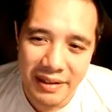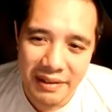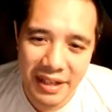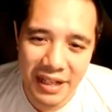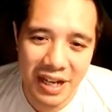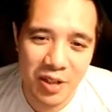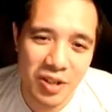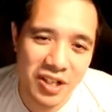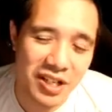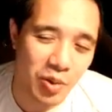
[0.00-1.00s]
The next
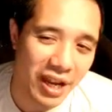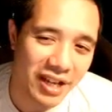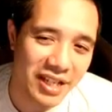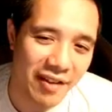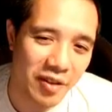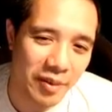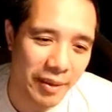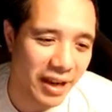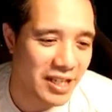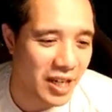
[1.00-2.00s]
question is, am I
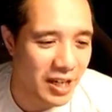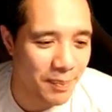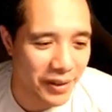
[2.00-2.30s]
actually going to build